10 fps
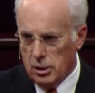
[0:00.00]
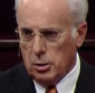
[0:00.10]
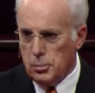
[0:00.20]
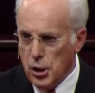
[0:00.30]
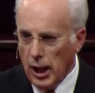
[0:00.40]

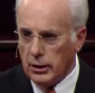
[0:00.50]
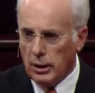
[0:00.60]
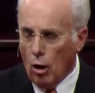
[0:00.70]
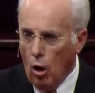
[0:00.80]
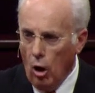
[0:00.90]

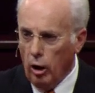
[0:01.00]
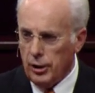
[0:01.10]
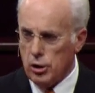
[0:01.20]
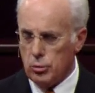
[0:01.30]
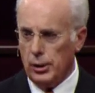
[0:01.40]
subjected
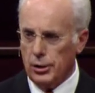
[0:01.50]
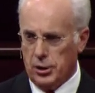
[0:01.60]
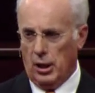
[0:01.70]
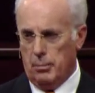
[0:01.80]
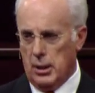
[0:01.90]
all
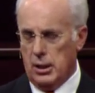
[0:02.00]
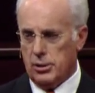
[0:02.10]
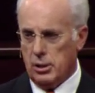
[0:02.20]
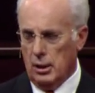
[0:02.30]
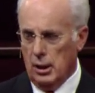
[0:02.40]
Israel's
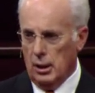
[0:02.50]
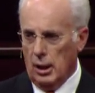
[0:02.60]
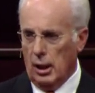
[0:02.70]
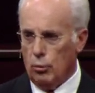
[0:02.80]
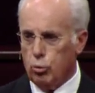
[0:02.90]
enemies,
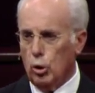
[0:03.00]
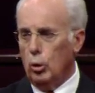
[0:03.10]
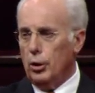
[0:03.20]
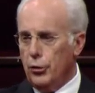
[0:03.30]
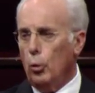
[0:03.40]
and
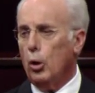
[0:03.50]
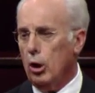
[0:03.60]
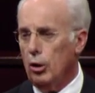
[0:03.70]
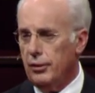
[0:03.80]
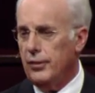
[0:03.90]
ruled the
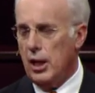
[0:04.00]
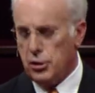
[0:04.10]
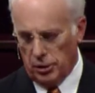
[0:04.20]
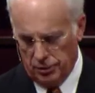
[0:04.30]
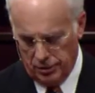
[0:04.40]
world of
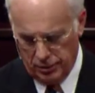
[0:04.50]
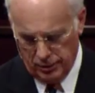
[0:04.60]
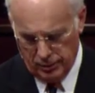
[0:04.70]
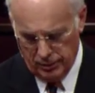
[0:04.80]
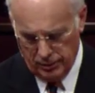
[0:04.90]

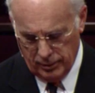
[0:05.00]
nations